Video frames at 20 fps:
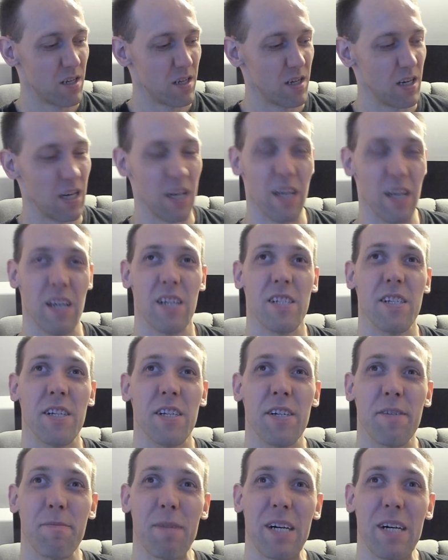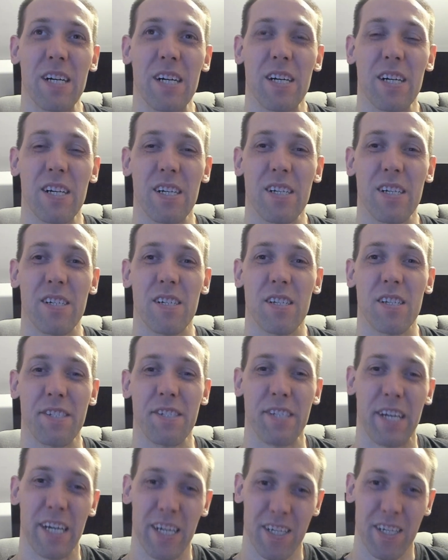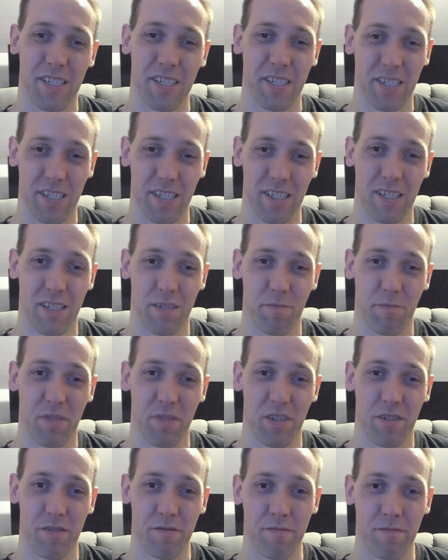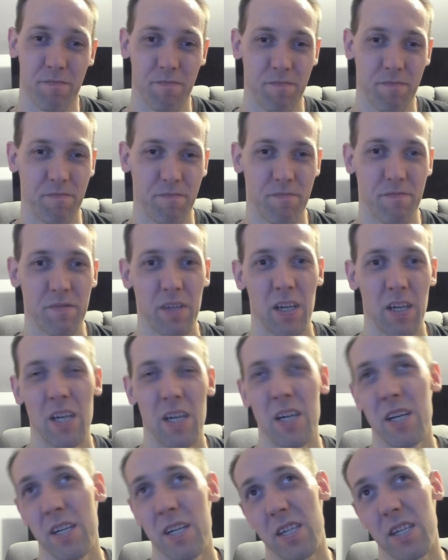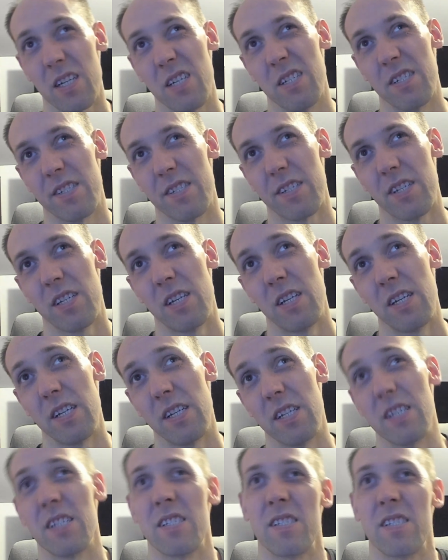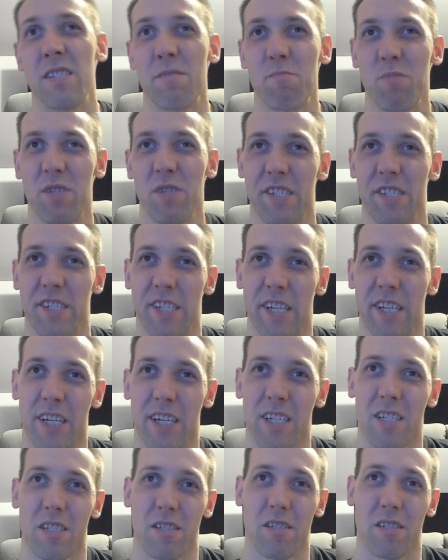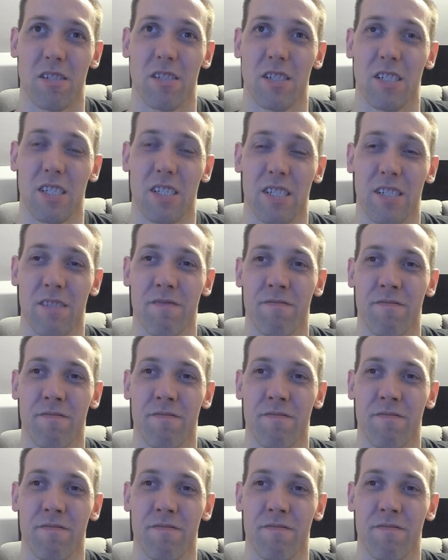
I know my dad has seen them though, cause in particularly,